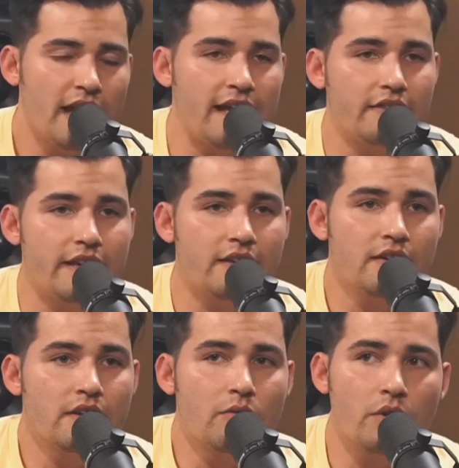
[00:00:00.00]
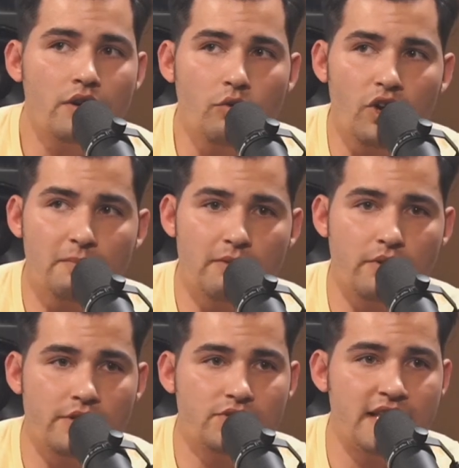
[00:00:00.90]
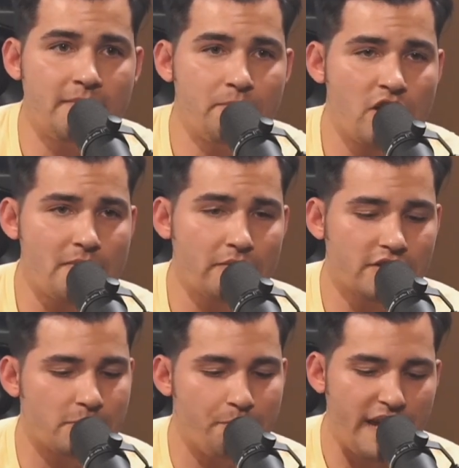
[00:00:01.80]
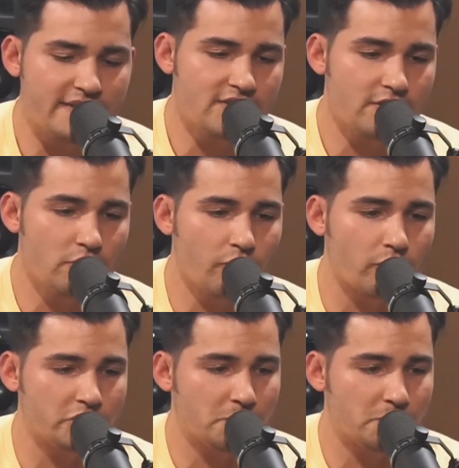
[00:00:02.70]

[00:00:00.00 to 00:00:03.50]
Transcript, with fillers: And like what annoyed me was they come out with this basic uniform,